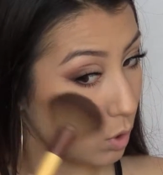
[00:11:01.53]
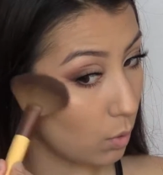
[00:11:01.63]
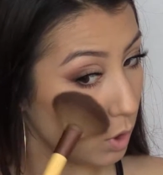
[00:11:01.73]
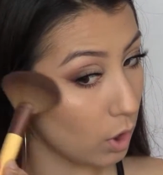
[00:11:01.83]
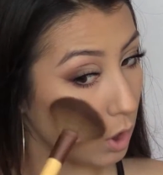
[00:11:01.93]

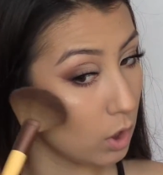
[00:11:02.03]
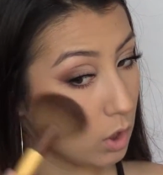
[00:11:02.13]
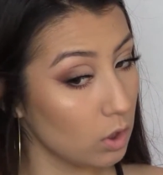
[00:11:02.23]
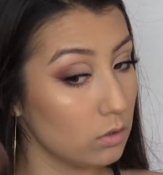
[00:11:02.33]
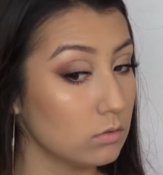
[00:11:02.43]
Going
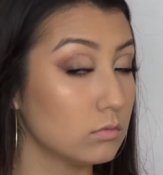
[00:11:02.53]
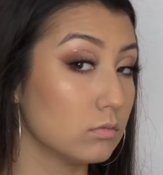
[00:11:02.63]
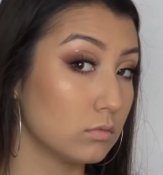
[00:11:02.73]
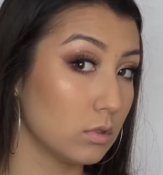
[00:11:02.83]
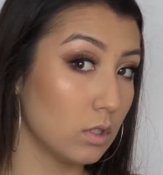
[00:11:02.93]
in.
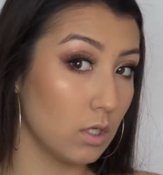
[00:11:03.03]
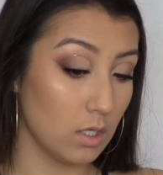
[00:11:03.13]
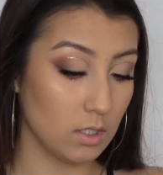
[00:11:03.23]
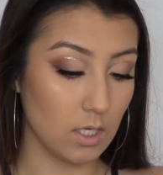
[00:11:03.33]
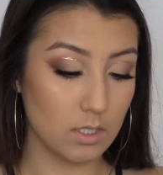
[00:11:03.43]

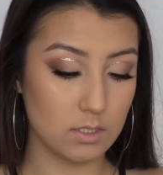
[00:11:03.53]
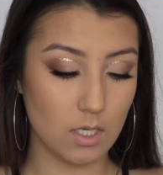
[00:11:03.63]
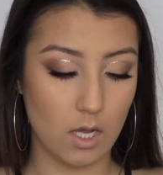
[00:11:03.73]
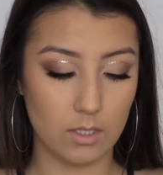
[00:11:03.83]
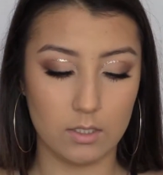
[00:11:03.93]
Yes,
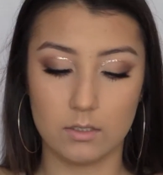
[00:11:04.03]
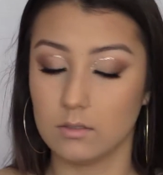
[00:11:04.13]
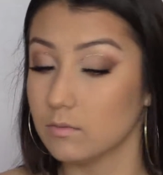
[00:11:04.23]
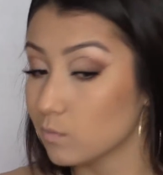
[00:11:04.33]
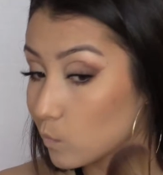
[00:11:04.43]
darling.